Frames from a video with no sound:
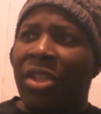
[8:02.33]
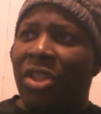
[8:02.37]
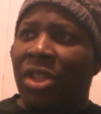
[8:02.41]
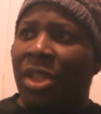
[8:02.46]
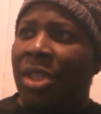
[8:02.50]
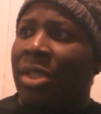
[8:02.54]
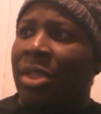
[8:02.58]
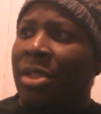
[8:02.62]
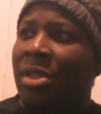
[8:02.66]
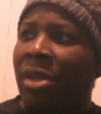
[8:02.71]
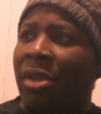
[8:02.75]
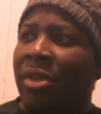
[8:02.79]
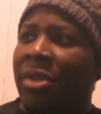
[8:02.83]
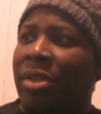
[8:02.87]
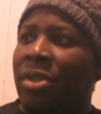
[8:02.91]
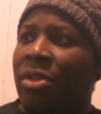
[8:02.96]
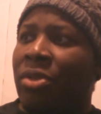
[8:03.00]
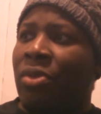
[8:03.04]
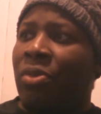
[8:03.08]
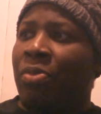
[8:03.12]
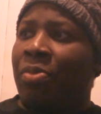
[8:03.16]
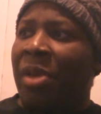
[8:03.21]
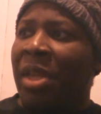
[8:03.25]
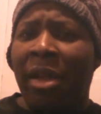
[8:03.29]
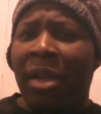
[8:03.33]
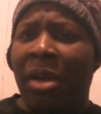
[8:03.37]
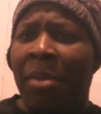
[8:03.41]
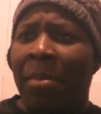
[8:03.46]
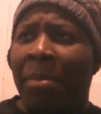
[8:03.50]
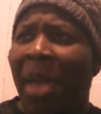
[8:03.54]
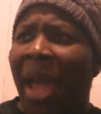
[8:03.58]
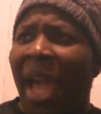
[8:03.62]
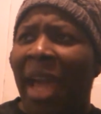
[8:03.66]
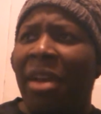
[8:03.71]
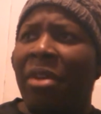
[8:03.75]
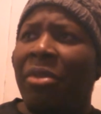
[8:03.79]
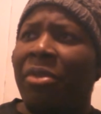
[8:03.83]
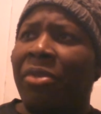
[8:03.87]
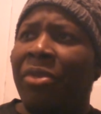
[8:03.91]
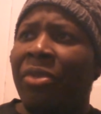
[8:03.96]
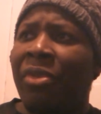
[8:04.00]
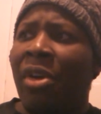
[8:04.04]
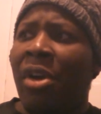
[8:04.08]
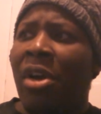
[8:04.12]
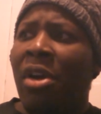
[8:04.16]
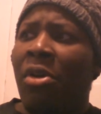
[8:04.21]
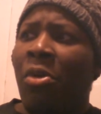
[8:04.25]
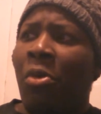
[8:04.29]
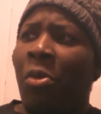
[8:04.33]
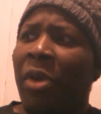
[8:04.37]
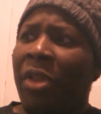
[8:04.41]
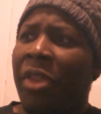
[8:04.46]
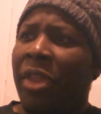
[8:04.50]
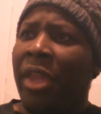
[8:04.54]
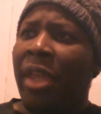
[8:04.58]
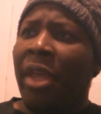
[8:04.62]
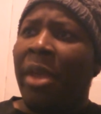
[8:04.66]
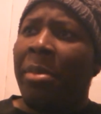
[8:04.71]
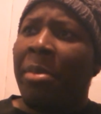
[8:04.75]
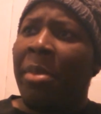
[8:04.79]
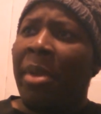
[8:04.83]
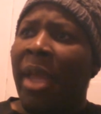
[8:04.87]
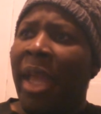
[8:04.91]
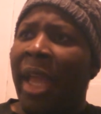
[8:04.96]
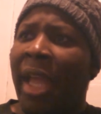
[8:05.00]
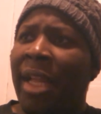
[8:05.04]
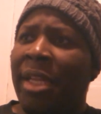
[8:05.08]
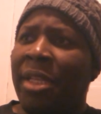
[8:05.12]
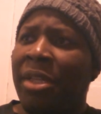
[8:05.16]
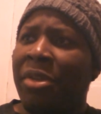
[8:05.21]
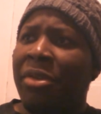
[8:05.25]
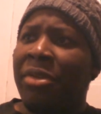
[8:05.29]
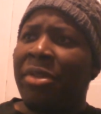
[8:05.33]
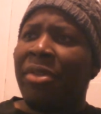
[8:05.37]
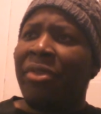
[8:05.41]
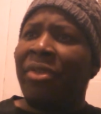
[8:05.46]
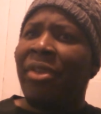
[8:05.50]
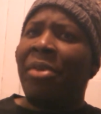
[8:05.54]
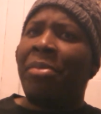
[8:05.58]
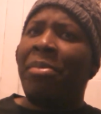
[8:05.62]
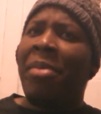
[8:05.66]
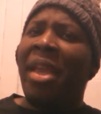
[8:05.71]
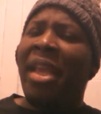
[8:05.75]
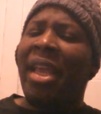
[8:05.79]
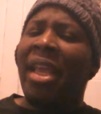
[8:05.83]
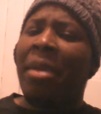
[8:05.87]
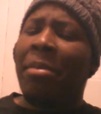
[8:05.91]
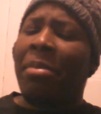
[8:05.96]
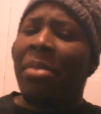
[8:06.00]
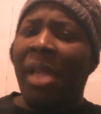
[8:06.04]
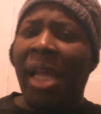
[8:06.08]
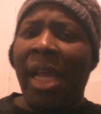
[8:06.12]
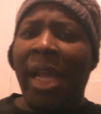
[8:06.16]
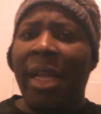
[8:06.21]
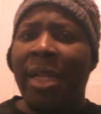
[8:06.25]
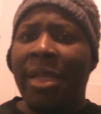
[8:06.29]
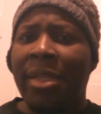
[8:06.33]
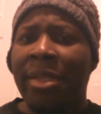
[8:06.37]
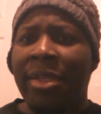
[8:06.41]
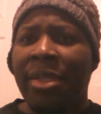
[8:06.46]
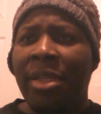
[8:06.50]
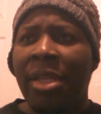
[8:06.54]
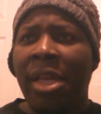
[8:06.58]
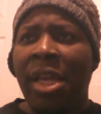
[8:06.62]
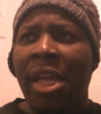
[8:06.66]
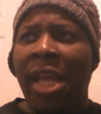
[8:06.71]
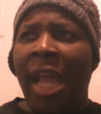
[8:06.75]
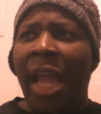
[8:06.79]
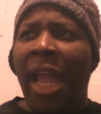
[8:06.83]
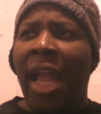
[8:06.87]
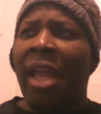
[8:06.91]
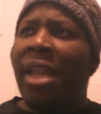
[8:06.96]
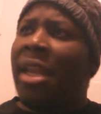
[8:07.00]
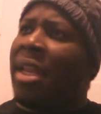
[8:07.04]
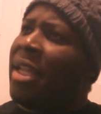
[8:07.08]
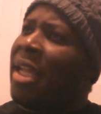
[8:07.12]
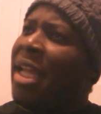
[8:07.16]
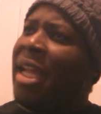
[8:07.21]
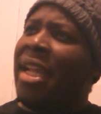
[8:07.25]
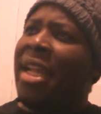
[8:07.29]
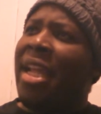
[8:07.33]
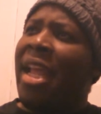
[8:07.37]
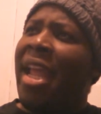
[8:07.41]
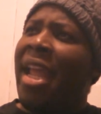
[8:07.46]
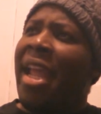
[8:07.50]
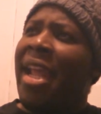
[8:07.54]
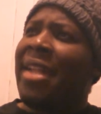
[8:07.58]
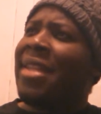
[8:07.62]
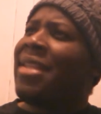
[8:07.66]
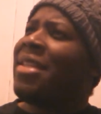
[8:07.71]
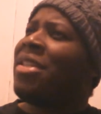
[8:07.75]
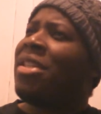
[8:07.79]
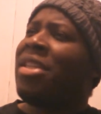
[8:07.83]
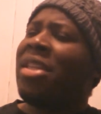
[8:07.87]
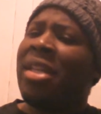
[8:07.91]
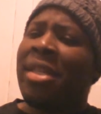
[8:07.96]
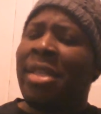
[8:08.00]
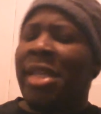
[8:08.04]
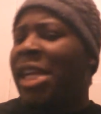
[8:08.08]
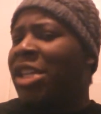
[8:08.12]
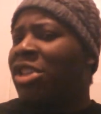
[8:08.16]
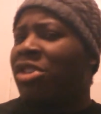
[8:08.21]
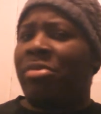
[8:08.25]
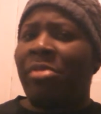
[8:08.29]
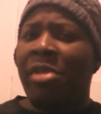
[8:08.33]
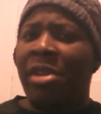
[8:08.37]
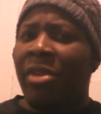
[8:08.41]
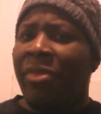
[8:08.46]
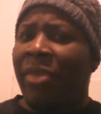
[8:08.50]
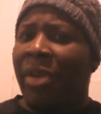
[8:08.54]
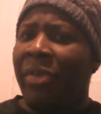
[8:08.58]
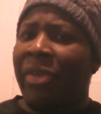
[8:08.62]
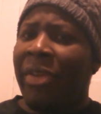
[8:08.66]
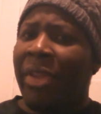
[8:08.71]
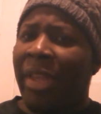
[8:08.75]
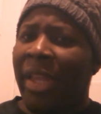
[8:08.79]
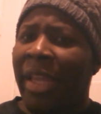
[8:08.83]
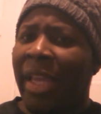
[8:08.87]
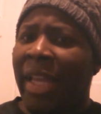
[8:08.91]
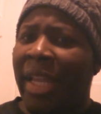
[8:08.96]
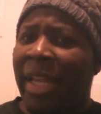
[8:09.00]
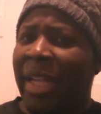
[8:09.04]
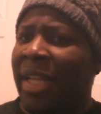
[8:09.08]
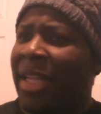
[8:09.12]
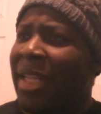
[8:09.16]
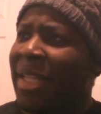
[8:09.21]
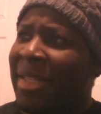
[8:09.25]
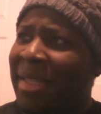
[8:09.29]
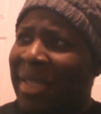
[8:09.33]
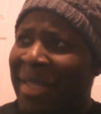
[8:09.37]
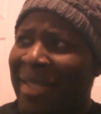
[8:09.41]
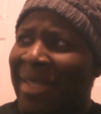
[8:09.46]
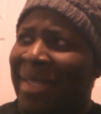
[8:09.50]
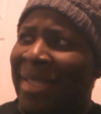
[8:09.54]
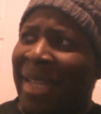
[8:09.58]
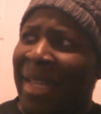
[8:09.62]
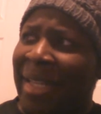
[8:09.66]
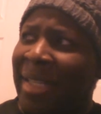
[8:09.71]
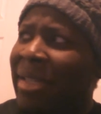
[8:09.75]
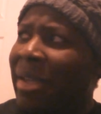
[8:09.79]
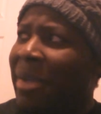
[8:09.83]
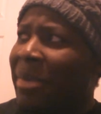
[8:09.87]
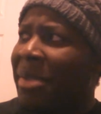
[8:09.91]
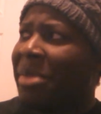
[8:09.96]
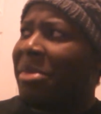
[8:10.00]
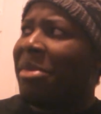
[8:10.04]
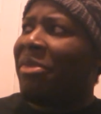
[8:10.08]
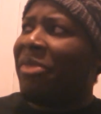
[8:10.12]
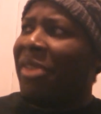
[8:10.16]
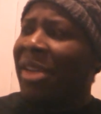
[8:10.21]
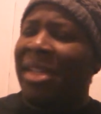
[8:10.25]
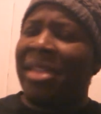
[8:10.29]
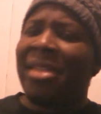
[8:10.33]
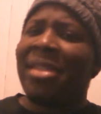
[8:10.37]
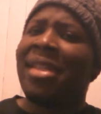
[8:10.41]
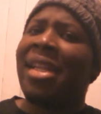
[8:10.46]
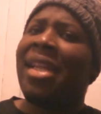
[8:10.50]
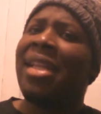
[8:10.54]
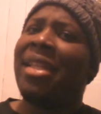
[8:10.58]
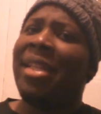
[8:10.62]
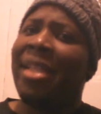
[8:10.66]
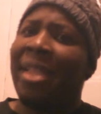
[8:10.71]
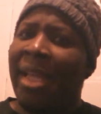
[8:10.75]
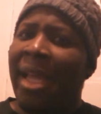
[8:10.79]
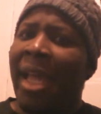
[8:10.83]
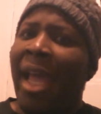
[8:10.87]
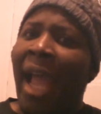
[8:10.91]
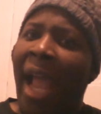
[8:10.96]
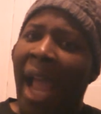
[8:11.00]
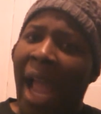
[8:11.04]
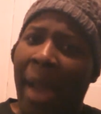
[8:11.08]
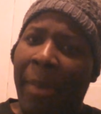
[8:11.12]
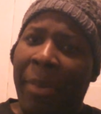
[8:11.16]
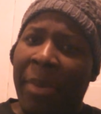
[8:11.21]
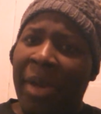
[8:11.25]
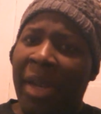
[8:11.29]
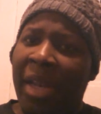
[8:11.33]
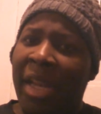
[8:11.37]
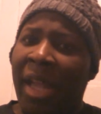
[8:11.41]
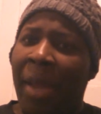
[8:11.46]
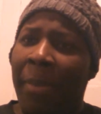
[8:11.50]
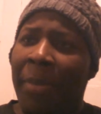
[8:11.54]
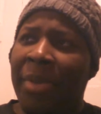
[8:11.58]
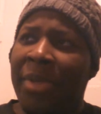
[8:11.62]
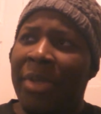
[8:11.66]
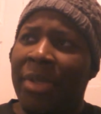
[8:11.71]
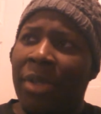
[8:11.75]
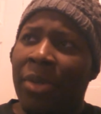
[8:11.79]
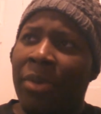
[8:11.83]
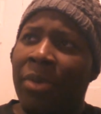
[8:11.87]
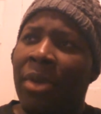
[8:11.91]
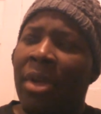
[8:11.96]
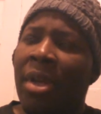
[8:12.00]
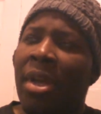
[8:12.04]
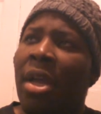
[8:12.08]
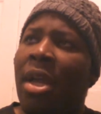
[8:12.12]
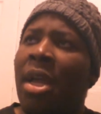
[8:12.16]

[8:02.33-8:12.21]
She starts to be combative with him in terms of him making plans. And it's to the detriment of everything. It sets off some events that happen in the episode.